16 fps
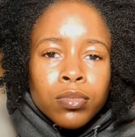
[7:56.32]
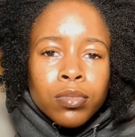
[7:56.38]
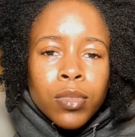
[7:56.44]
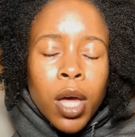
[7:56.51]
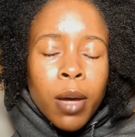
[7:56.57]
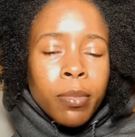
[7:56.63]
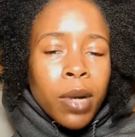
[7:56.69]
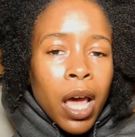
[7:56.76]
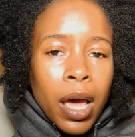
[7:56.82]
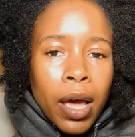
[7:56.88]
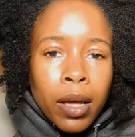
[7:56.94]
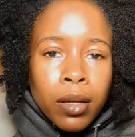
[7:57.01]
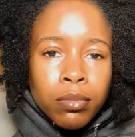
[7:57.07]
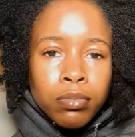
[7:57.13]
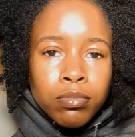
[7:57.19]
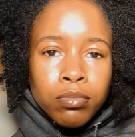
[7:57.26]
I'm
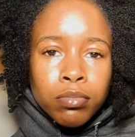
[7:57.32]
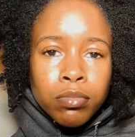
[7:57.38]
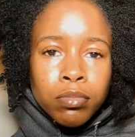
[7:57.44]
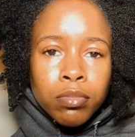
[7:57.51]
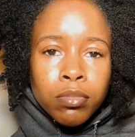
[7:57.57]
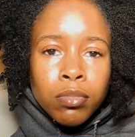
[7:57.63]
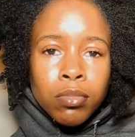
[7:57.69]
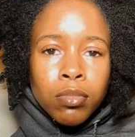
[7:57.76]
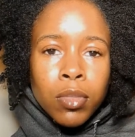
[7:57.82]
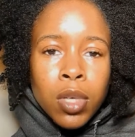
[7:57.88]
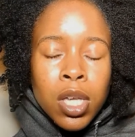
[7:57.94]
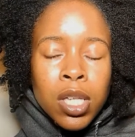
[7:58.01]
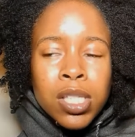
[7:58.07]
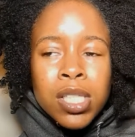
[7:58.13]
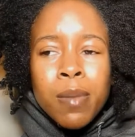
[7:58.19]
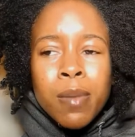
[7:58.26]
not.
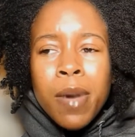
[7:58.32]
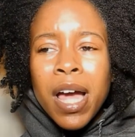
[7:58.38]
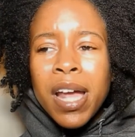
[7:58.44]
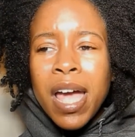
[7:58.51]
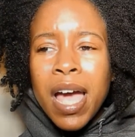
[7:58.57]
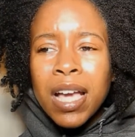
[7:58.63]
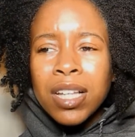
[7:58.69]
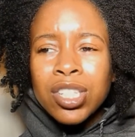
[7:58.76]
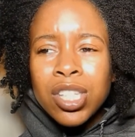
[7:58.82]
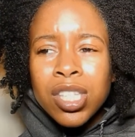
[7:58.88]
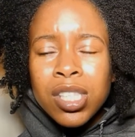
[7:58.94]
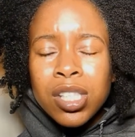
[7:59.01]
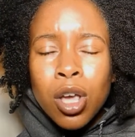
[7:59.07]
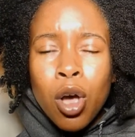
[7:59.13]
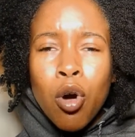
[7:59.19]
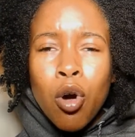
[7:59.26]
Somebody actually
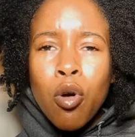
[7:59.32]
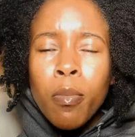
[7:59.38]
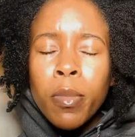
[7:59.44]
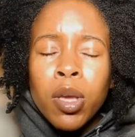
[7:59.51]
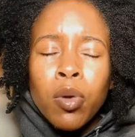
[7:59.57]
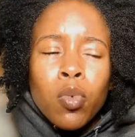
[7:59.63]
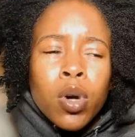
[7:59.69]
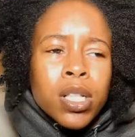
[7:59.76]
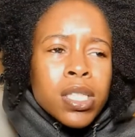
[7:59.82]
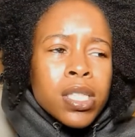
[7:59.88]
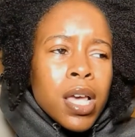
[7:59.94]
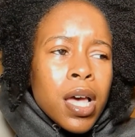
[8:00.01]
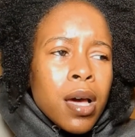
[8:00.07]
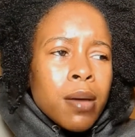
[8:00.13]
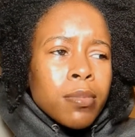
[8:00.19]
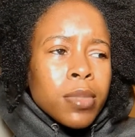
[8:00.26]
told me one
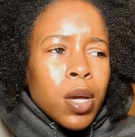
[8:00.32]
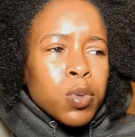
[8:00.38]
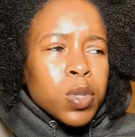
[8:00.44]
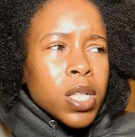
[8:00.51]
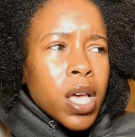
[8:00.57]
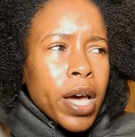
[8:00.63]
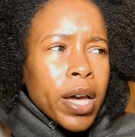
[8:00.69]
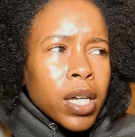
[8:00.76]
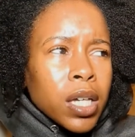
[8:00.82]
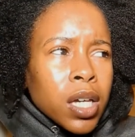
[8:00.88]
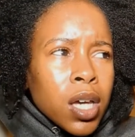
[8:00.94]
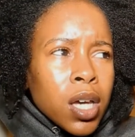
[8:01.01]
time, they was like,